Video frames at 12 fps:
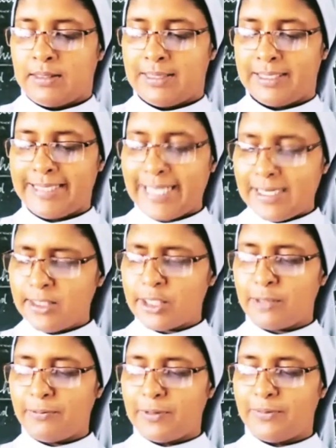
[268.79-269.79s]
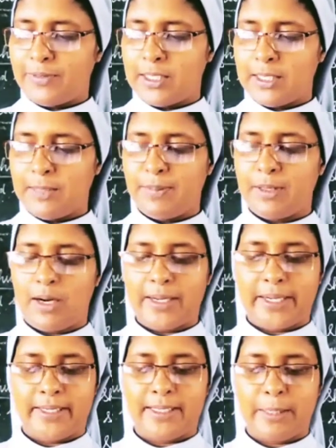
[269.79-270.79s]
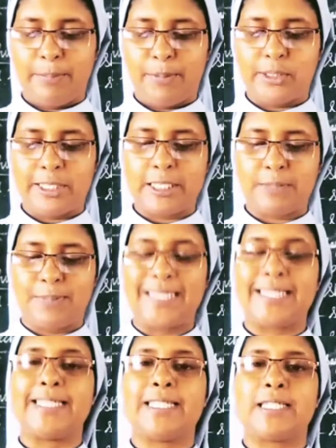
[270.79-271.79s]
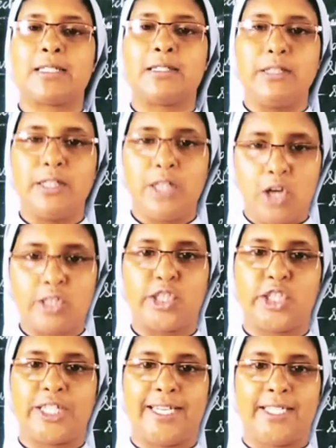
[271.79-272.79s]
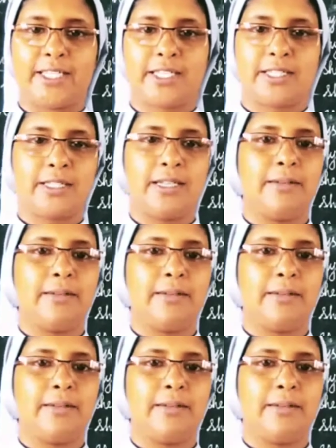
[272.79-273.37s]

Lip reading: the tense of the verb in the reported speech is not changed.